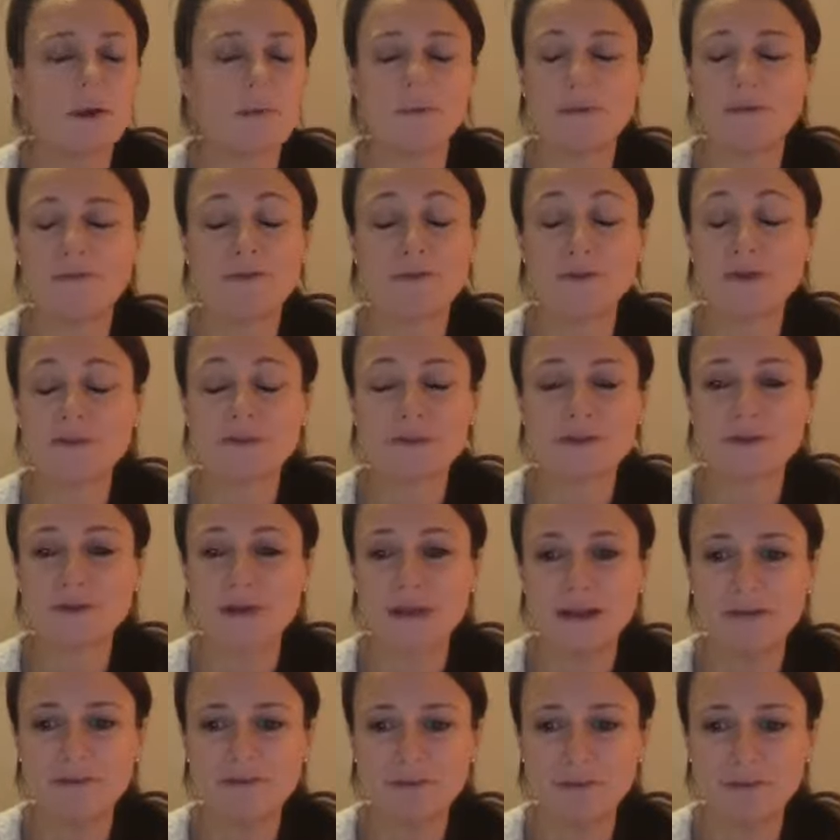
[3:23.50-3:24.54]
lost my
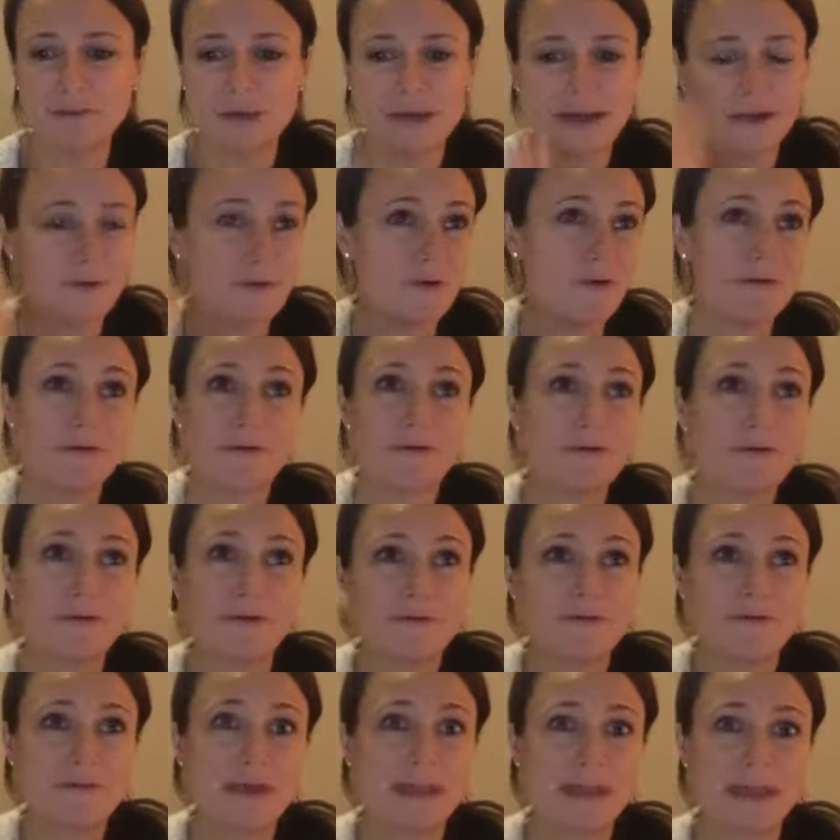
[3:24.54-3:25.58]
train of thought now. I've gone
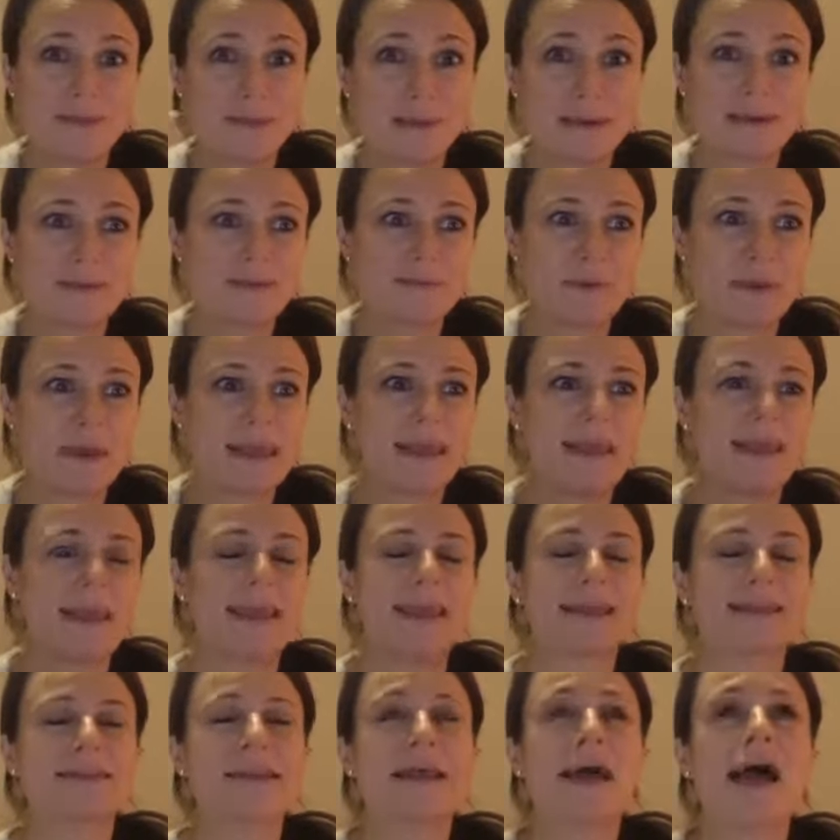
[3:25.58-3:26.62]
off thinking about speaking
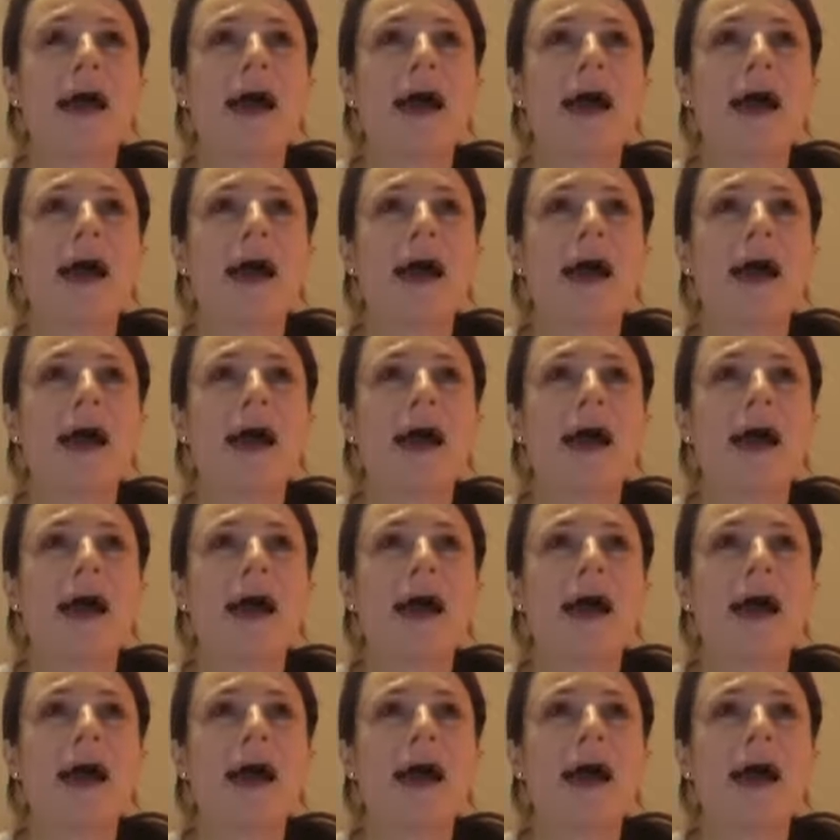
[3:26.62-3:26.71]
gigs.